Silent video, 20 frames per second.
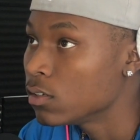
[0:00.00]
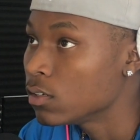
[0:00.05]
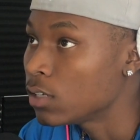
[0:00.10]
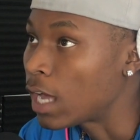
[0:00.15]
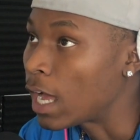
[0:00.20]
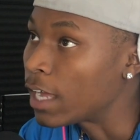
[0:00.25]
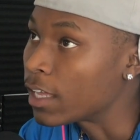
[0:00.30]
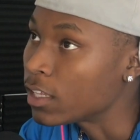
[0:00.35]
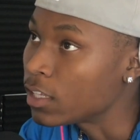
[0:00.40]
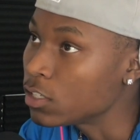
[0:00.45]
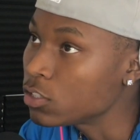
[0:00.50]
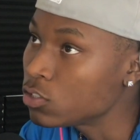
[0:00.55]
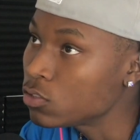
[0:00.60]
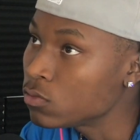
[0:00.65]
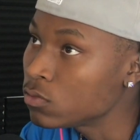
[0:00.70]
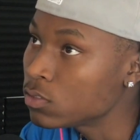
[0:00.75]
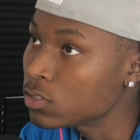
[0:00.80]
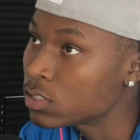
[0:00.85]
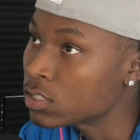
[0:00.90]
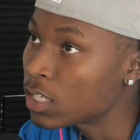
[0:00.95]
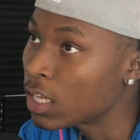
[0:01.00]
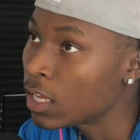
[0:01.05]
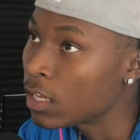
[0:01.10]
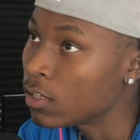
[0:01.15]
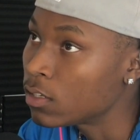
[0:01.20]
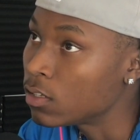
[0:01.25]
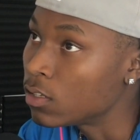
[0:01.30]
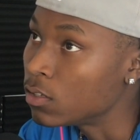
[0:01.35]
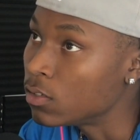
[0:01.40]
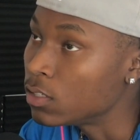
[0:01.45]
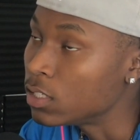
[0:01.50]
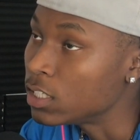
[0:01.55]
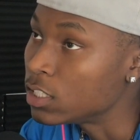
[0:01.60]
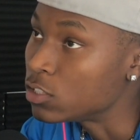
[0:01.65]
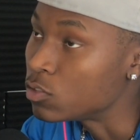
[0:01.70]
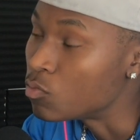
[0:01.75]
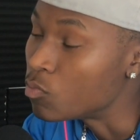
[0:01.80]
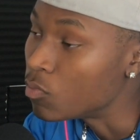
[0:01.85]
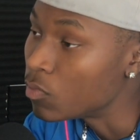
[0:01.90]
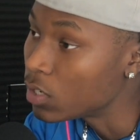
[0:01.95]
I guess you could say
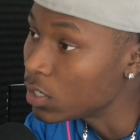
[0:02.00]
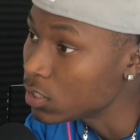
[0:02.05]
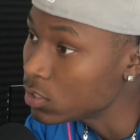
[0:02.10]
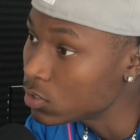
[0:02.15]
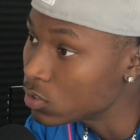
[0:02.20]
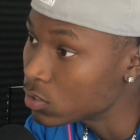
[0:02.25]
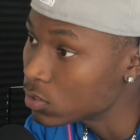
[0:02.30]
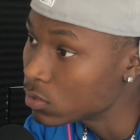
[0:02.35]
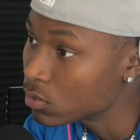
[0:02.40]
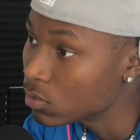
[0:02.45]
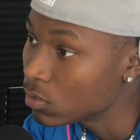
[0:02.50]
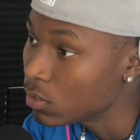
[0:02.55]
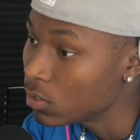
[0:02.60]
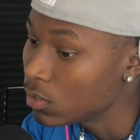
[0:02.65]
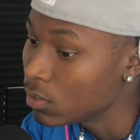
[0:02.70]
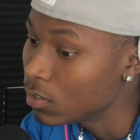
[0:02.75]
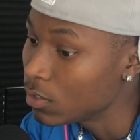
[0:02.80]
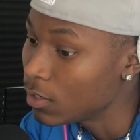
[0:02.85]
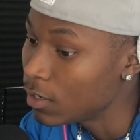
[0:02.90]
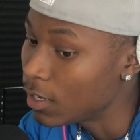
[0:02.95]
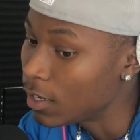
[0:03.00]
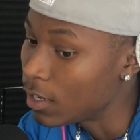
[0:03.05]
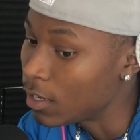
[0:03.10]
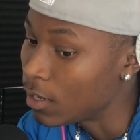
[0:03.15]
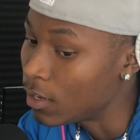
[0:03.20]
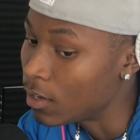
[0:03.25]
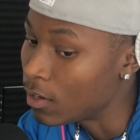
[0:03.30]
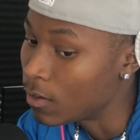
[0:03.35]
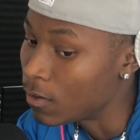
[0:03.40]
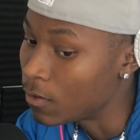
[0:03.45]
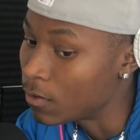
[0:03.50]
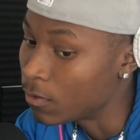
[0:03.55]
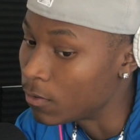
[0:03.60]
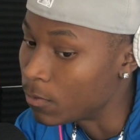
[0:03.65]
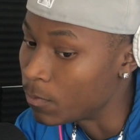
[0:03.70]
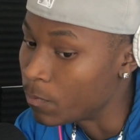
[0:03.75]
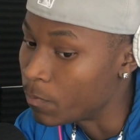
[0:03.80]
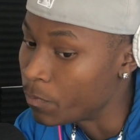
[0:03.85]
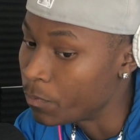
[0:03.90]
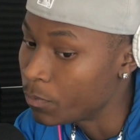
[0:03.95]
it's much,
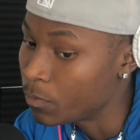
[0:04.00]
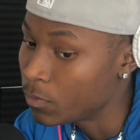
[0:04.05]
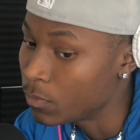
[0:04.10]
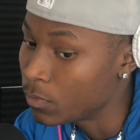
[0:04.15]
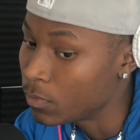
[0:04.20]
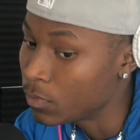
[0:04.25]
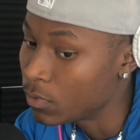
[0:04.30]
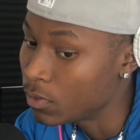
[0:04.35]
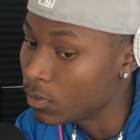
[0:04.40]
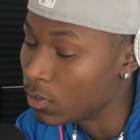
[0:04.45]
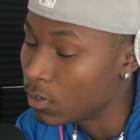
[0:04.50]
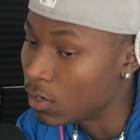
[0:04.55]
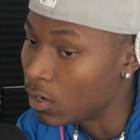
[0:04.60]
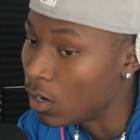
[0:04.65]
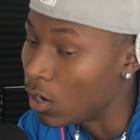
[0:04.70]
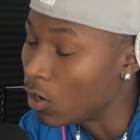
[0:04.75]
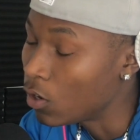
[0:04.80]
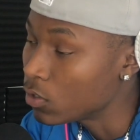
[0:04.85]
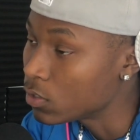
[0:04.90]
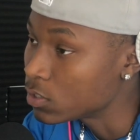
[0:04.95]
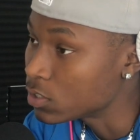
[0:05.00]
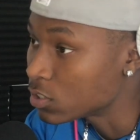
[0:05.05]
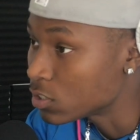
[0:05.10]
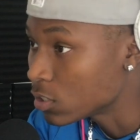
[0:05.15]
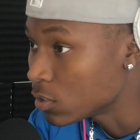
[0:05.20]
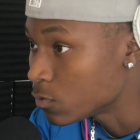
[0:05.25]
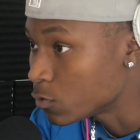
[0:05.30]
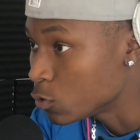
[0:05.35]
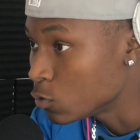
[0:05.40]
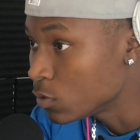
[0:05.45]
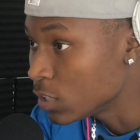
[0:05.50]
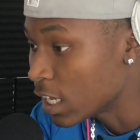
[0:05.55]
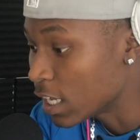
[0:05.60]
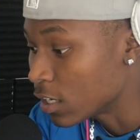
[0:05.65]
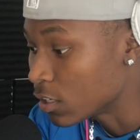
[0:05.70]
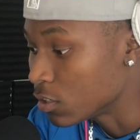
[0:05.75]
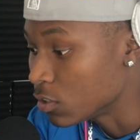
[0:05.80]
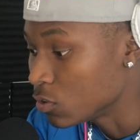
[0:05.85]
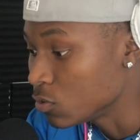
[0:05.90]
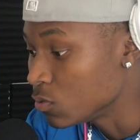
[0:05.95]
and all the stuff you
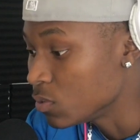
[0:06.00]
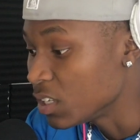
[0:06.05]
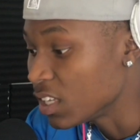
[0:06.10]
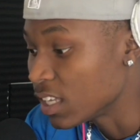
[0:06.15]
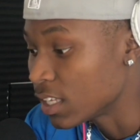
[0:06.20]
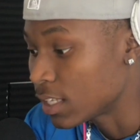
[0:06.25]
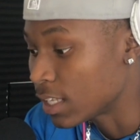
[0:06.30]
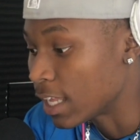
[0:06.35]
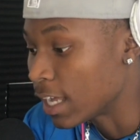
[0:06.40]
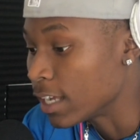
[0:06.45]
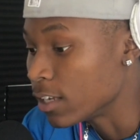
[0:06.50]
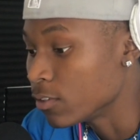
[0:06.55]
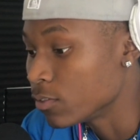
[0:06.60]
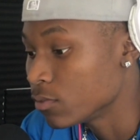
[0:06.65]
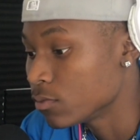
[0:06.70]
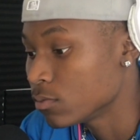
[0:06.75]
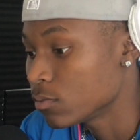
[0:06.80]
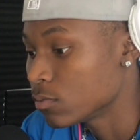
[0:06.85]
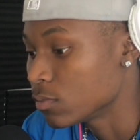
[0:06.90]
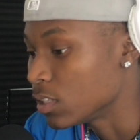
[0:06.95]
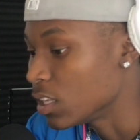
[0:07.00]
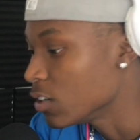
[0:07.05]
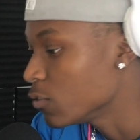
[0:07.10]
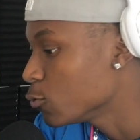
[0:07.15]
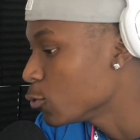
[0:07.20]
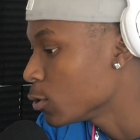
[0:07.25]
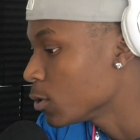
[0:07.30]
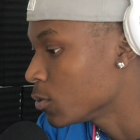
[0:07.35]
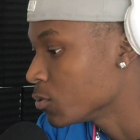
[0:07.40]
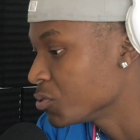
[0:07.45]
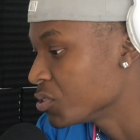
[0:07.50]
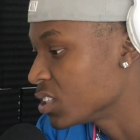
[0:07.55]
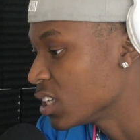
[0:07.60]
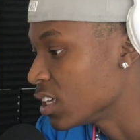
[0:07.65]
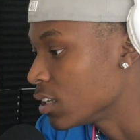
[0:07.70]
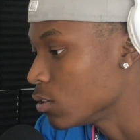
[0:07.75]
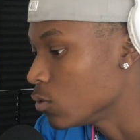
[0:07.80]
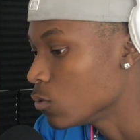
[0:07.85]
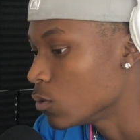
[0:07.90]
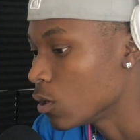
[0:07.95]
gotta do in life. Never gonna
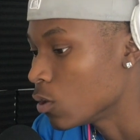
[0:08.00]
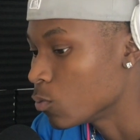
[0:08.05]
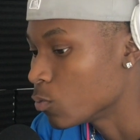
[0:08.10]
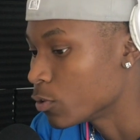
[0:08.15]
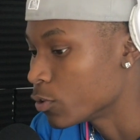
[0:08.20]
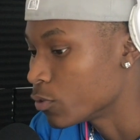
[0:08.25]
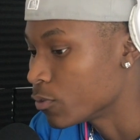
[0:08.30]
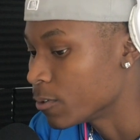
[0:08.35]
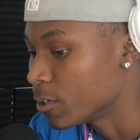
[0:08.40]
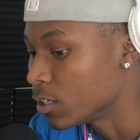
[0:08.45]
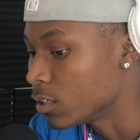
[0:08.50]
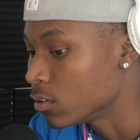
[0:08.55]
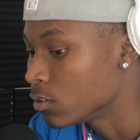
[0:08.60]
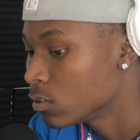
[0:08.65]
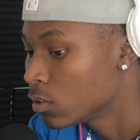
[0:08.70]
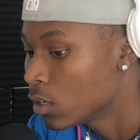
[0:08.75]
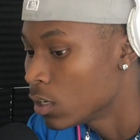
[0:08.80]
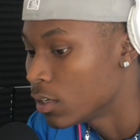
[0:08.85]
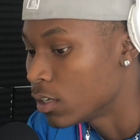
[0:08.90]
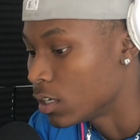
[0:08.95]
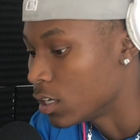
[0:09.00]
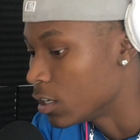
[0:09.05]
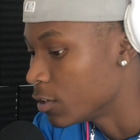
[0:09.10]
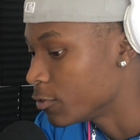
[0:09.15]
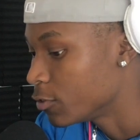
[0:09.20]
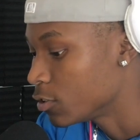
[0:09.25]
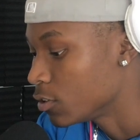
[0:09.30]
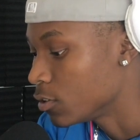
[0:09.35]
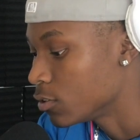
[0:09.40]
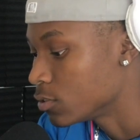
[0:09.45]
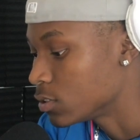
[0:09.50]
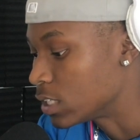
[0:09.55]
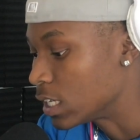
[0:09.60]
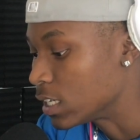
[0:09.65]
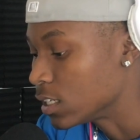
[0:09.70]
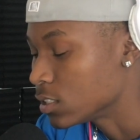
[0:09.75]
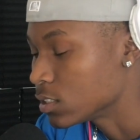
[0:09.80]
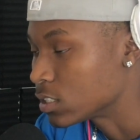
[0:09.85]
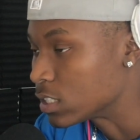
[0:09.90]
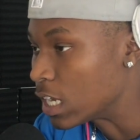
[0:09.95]
say regret it. Never gonna
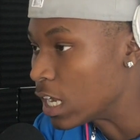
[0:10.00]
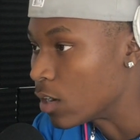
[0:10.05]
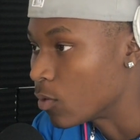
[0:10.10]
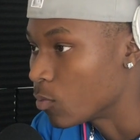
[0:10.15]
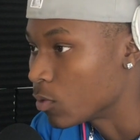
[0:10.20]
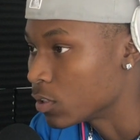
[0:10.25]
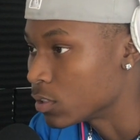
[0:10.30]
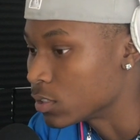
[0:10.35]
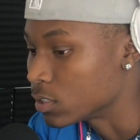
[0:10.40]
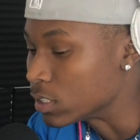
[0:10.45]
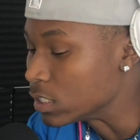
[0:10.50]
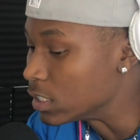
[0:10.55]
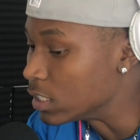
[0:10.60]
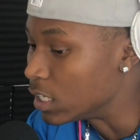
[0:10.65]
say it's not worth it.